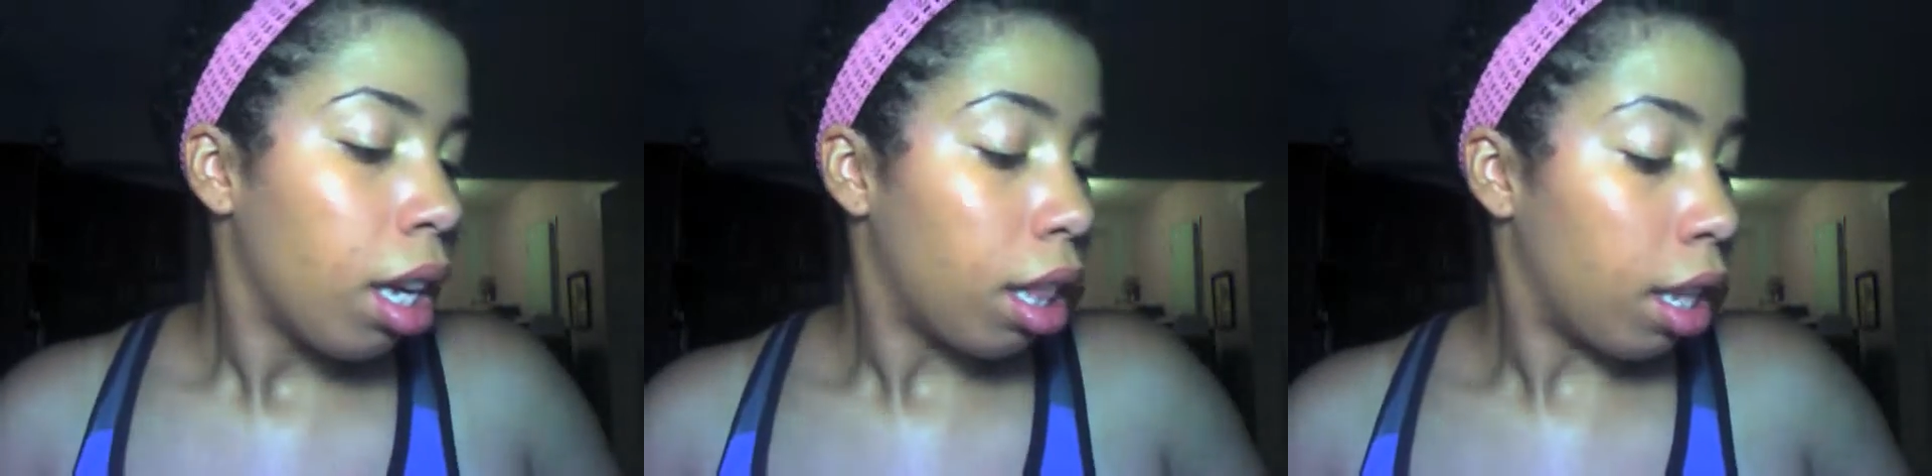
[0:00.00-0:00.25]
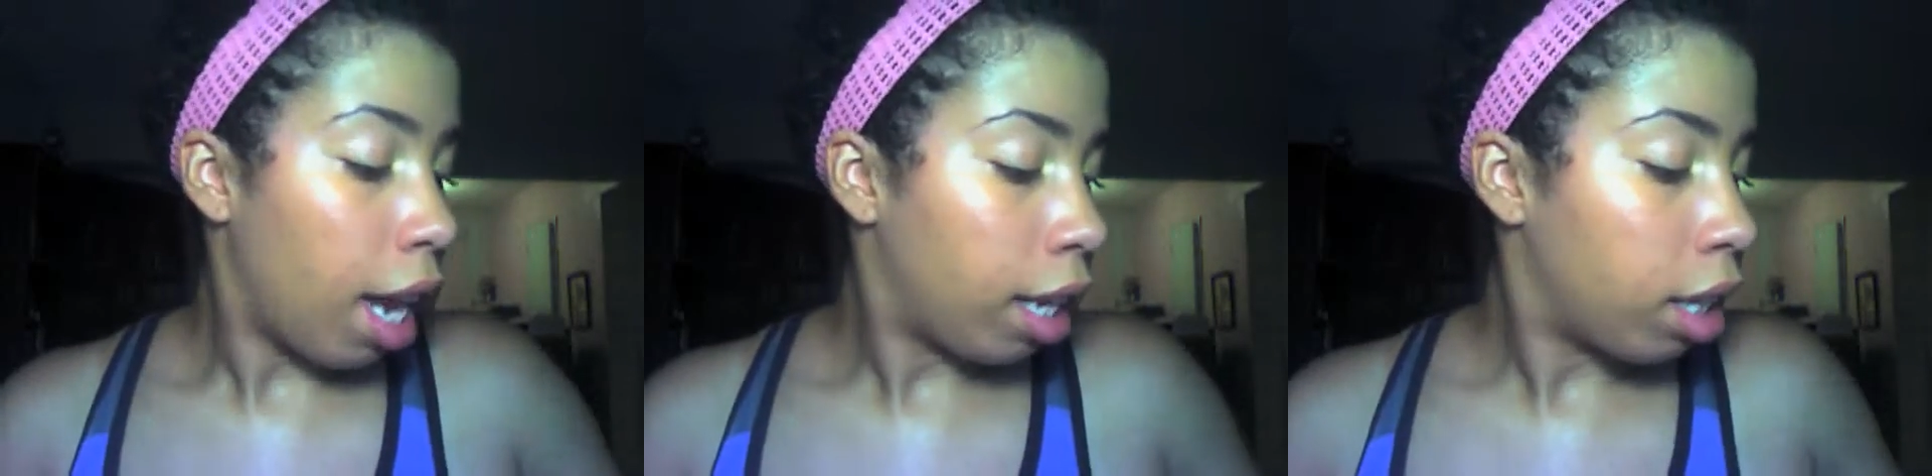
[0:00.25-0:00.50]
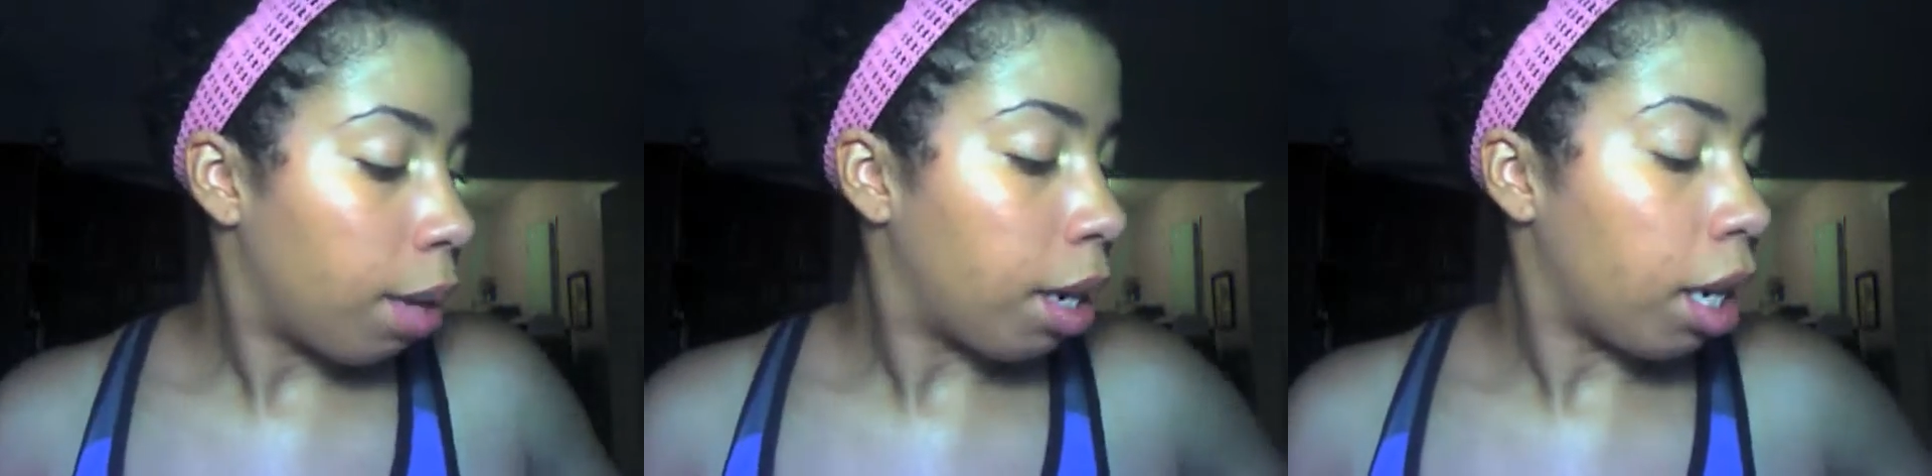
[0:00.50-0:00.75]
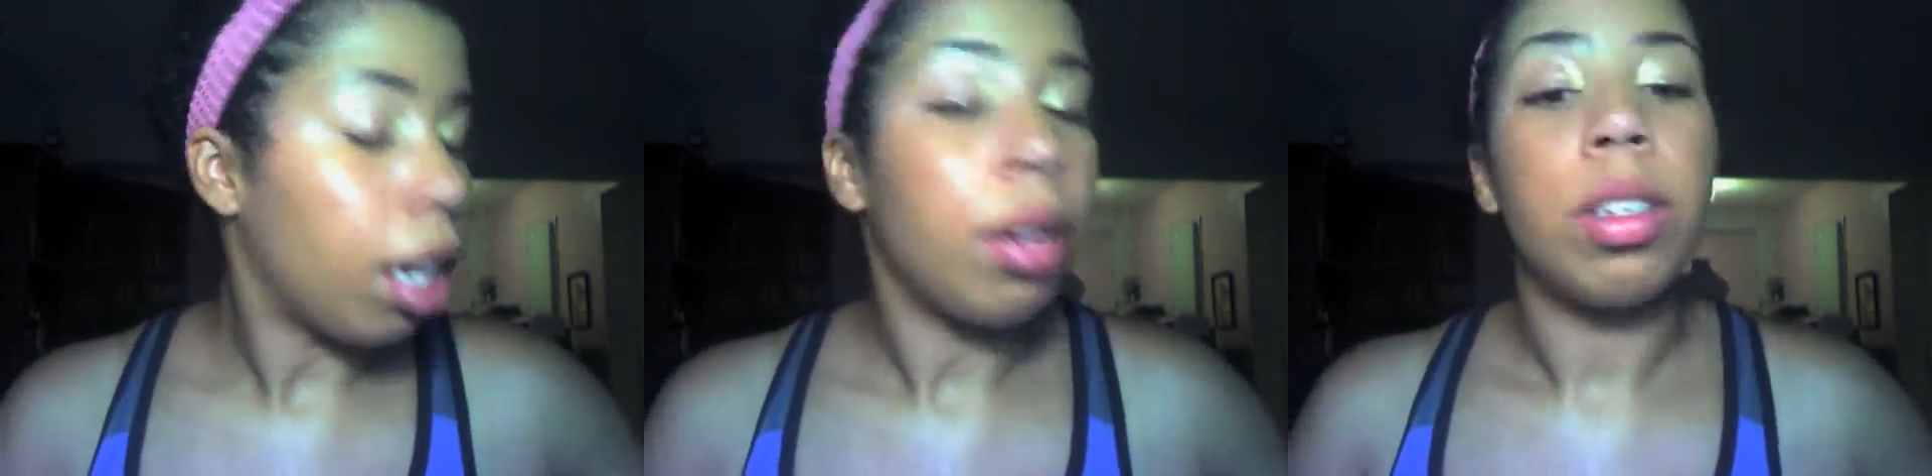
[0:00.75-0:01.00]
The next thing I'm going
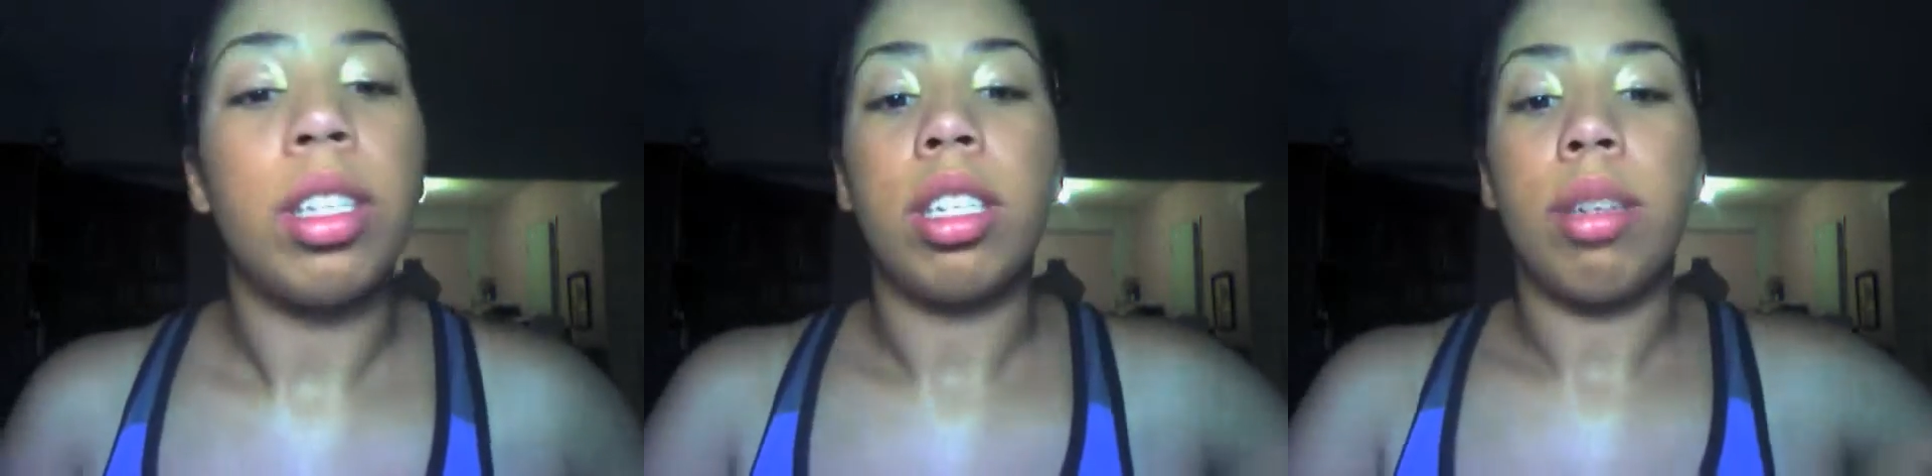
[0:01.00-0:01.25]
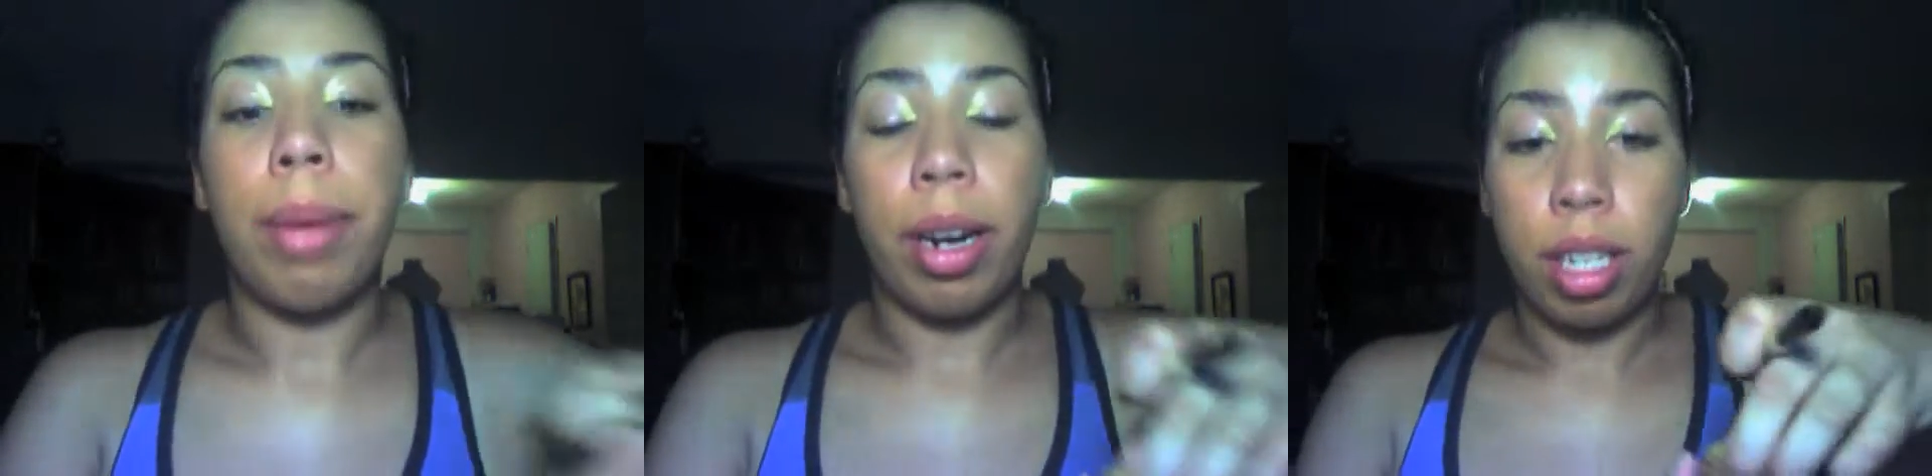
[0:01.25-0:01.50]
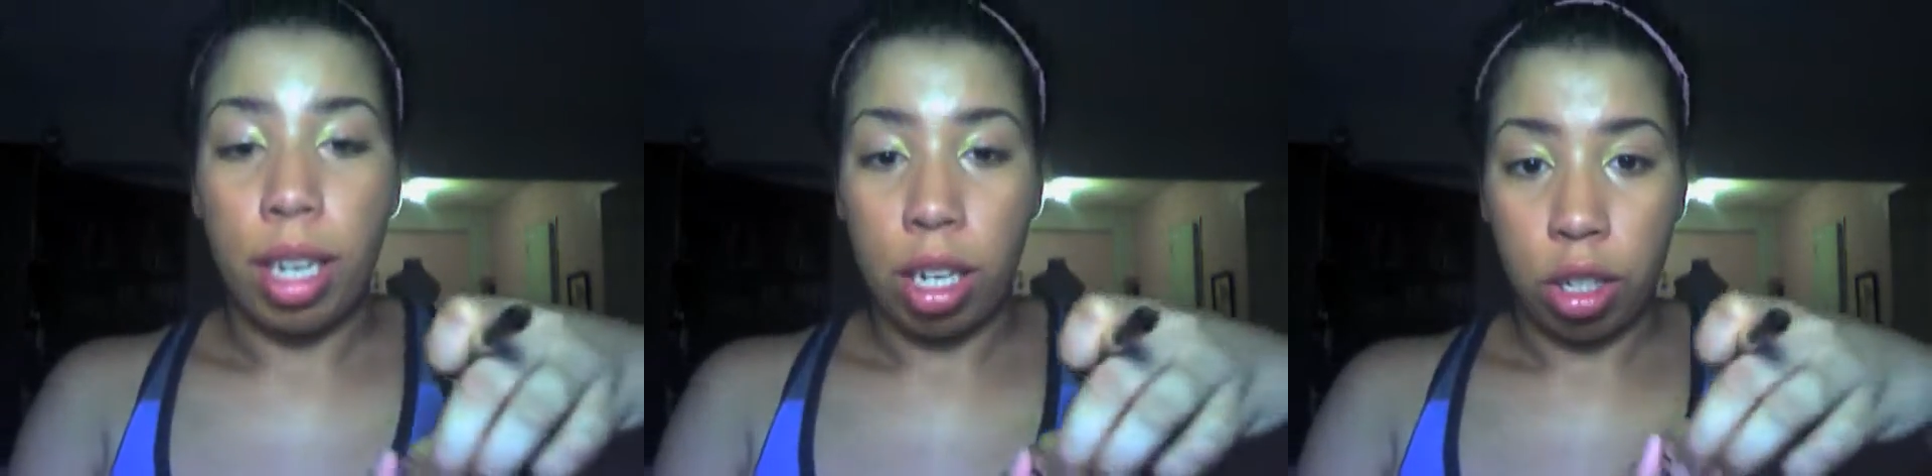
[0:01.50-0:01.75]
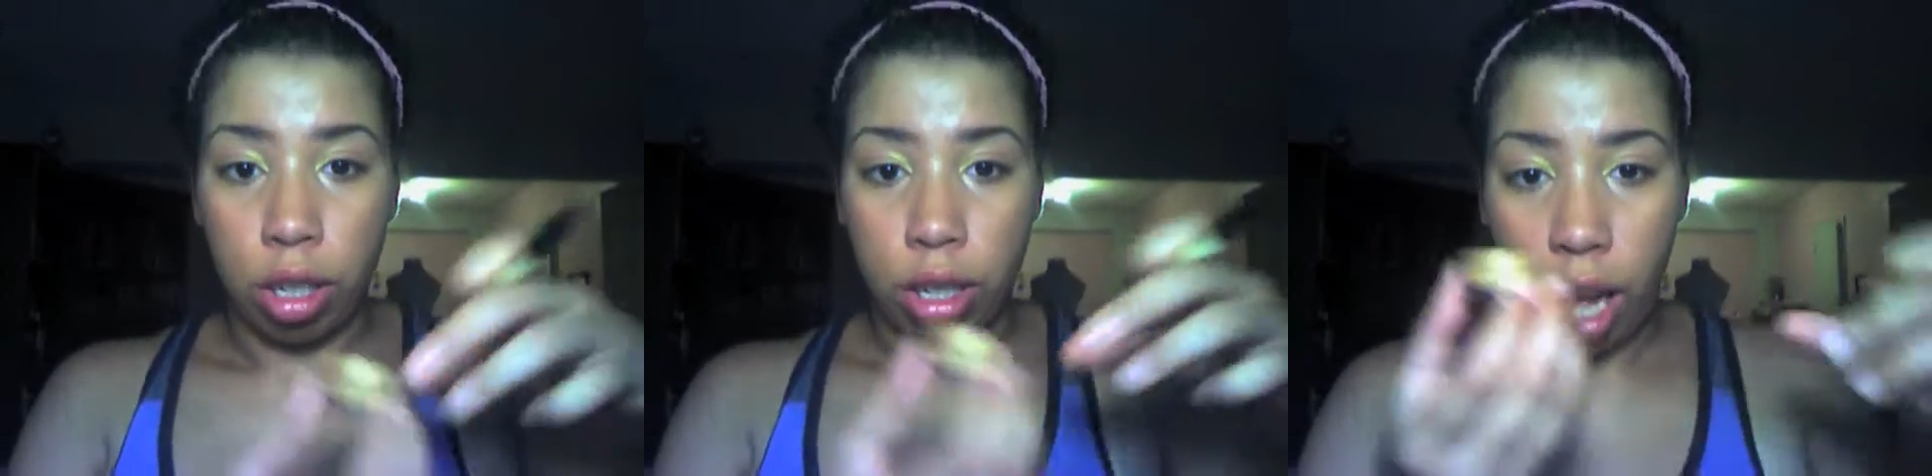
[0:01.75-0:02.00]
to use is the Bare Essentials